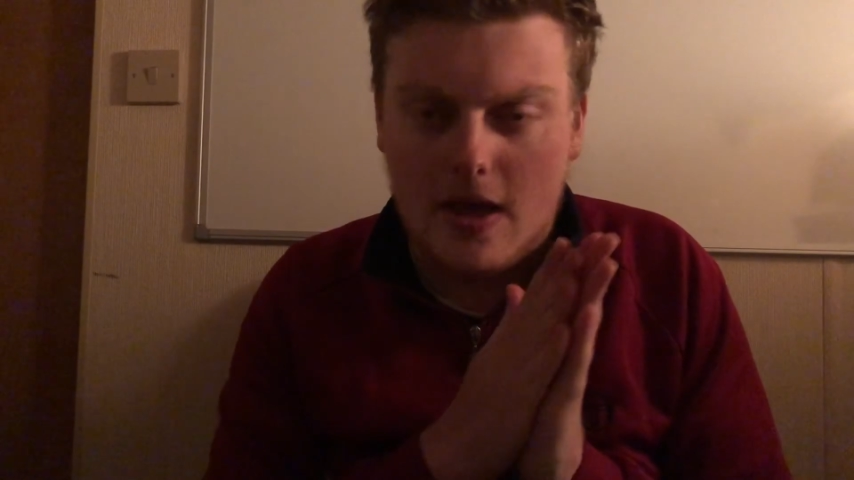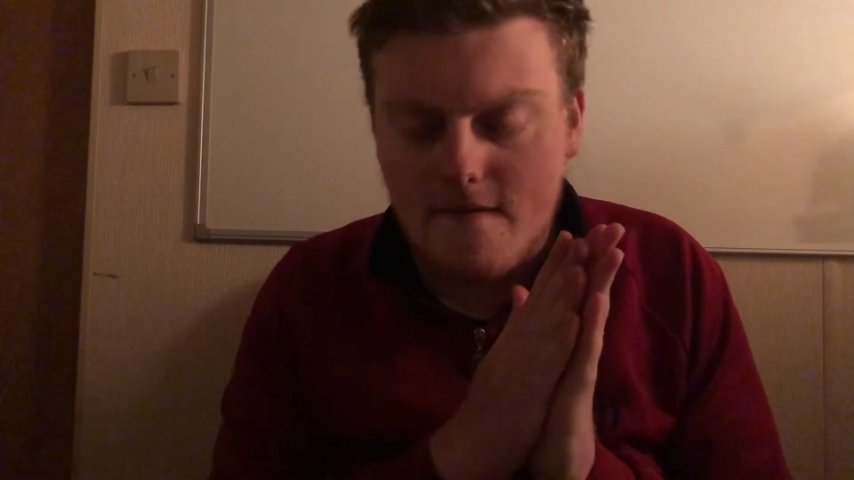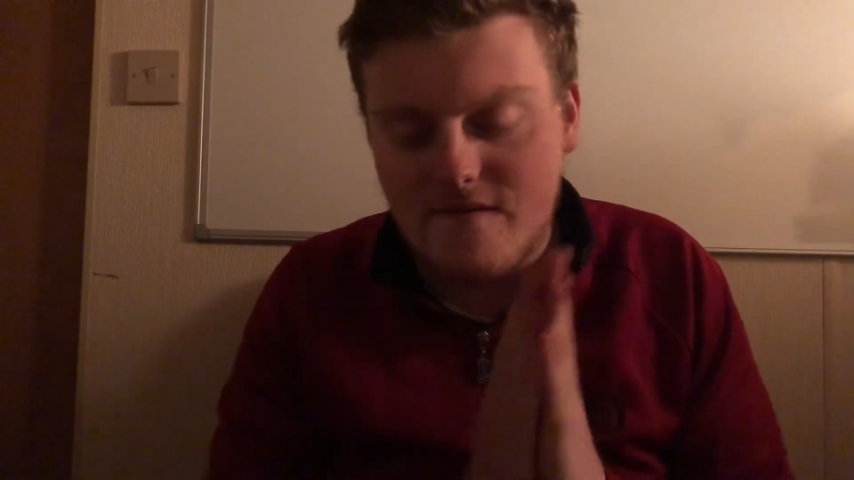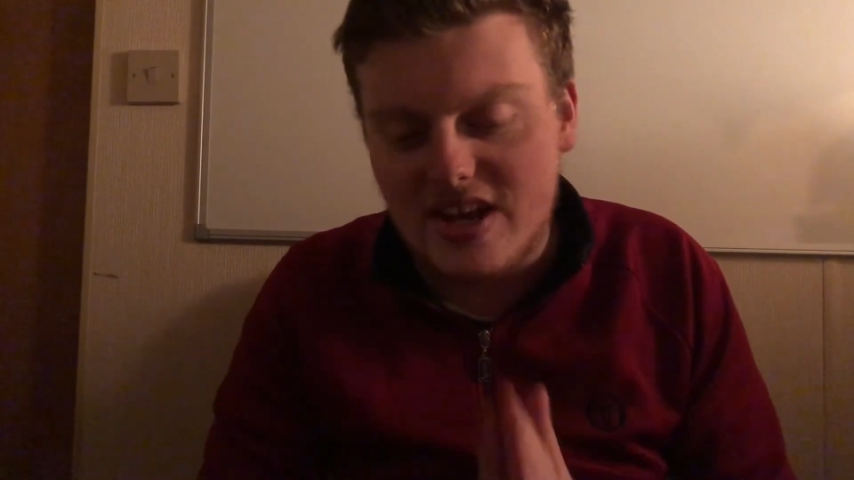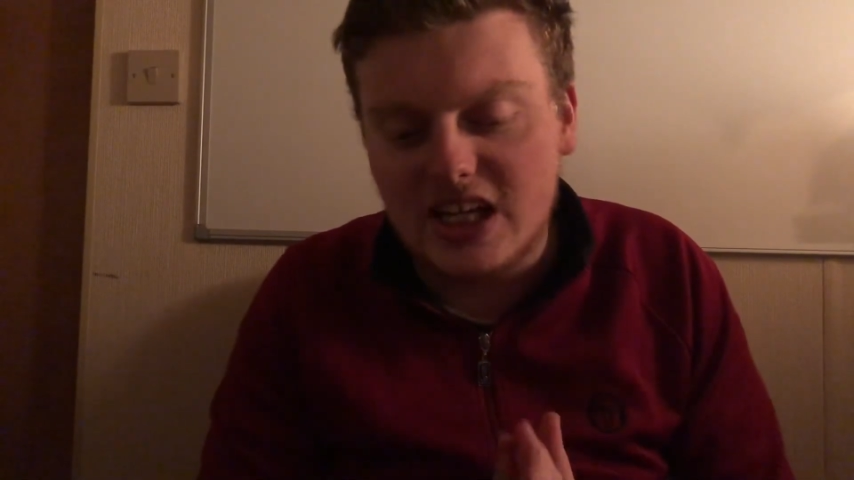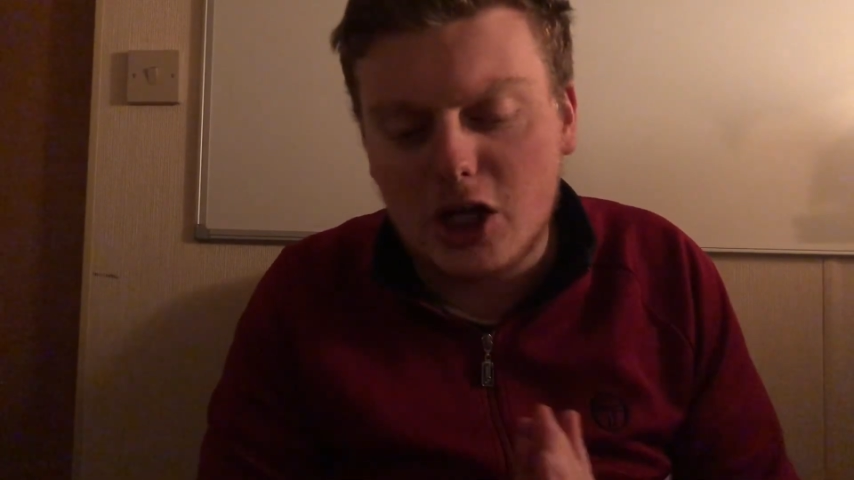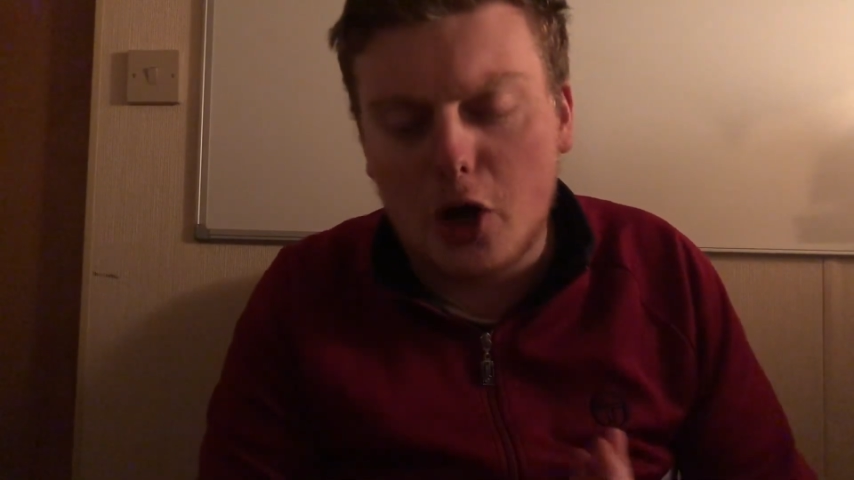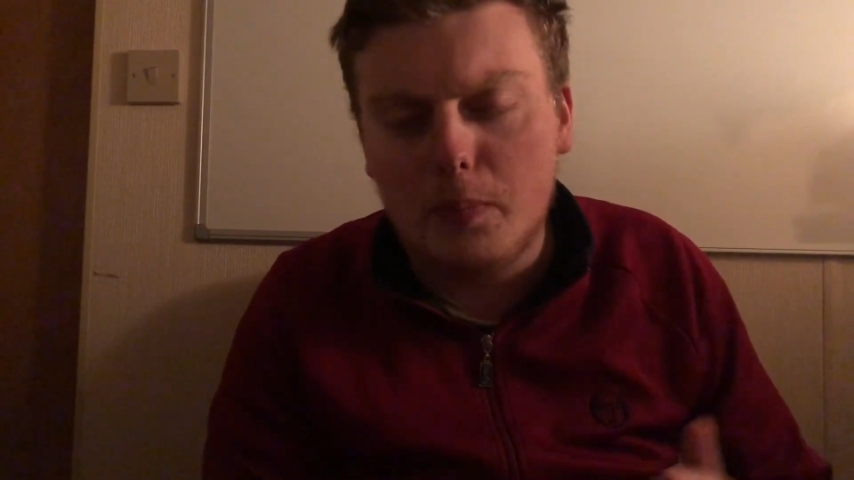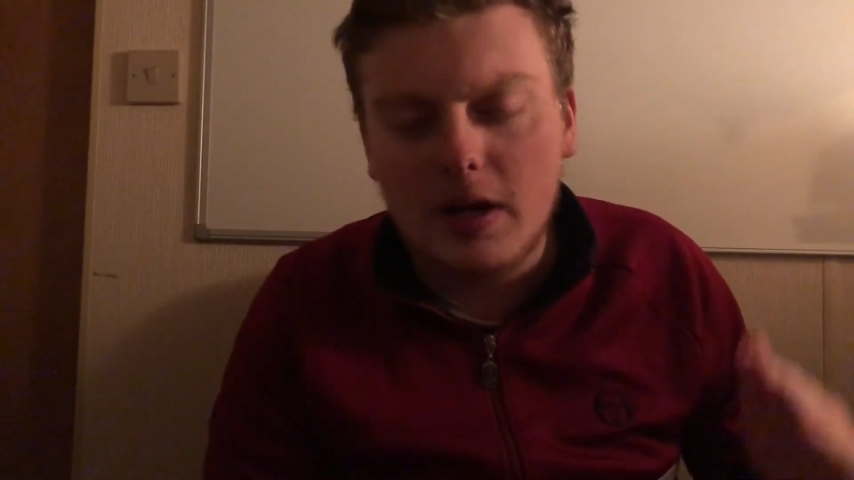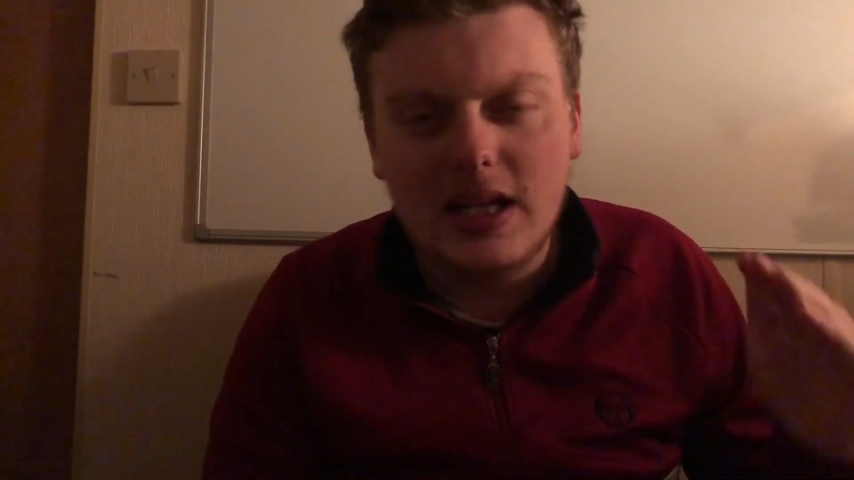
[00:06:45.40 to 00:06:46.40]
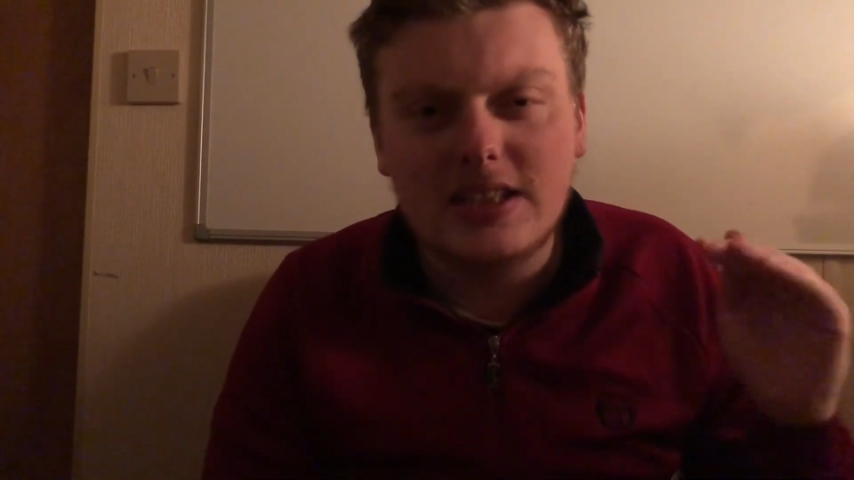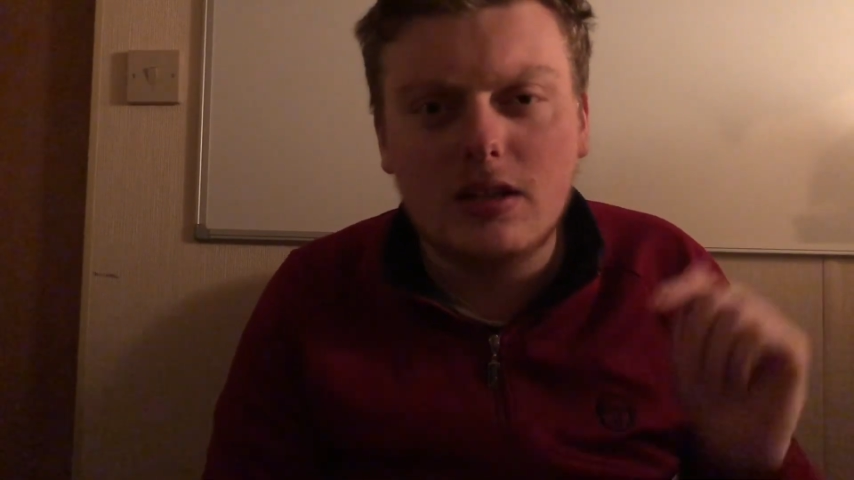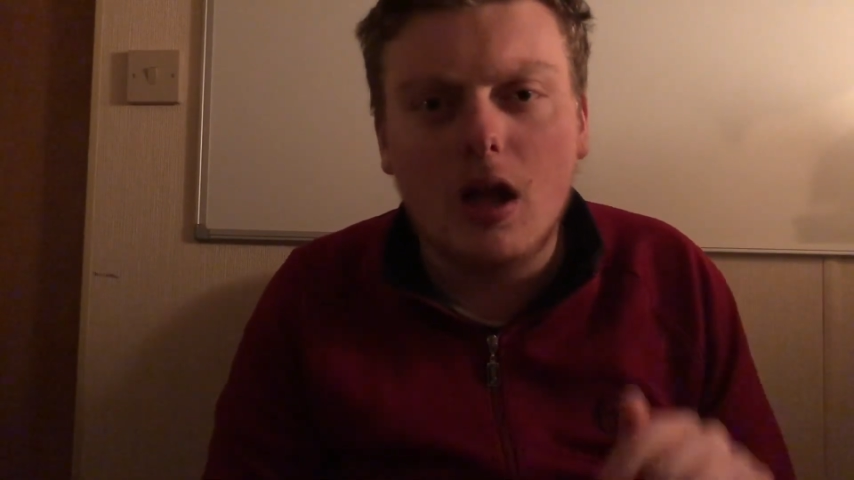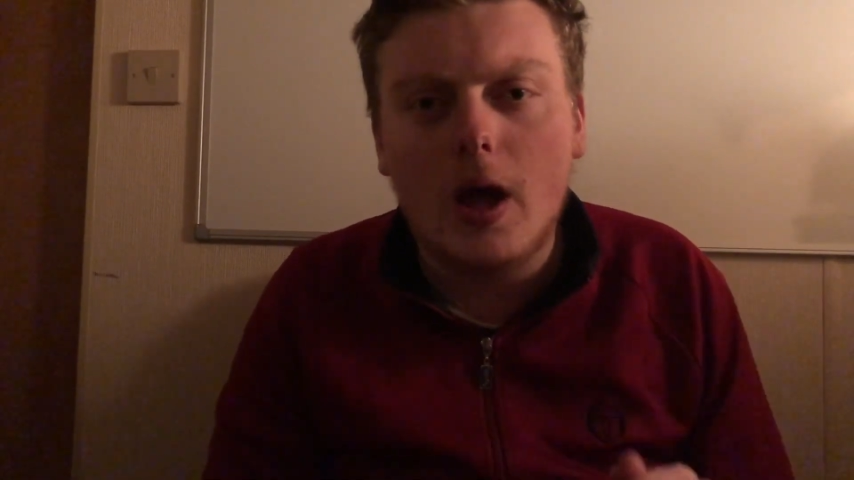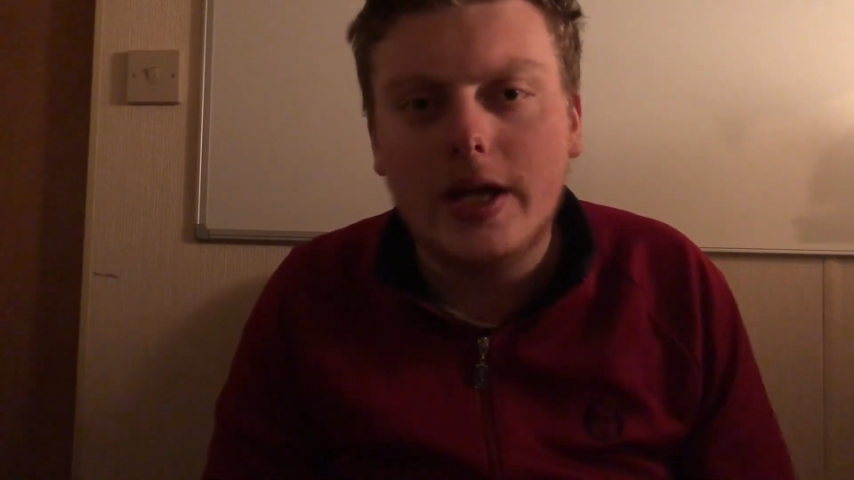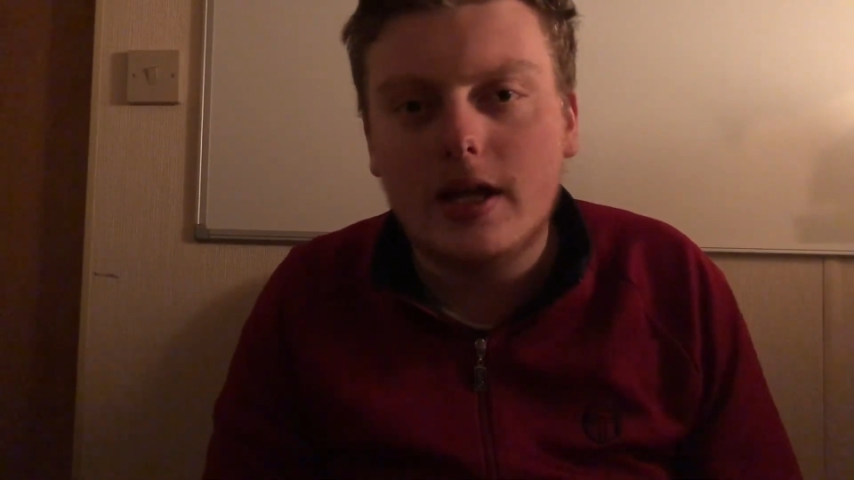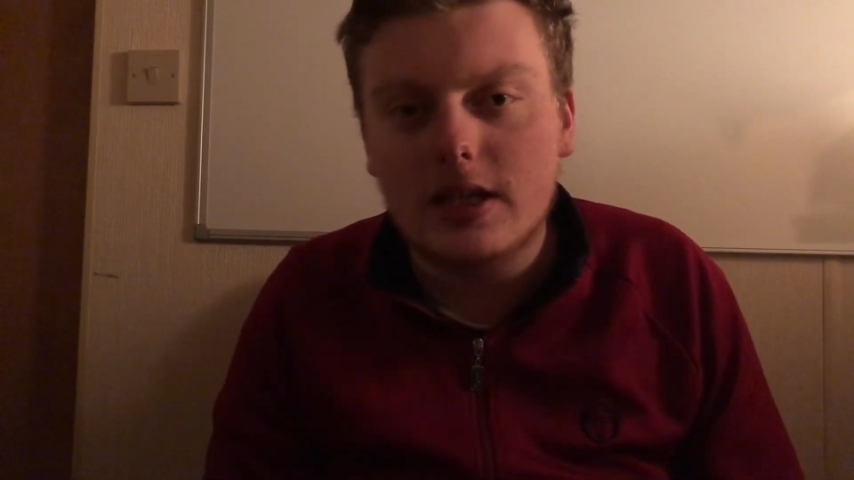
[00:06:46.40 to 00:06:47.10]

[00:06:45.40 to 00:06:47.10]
video, please like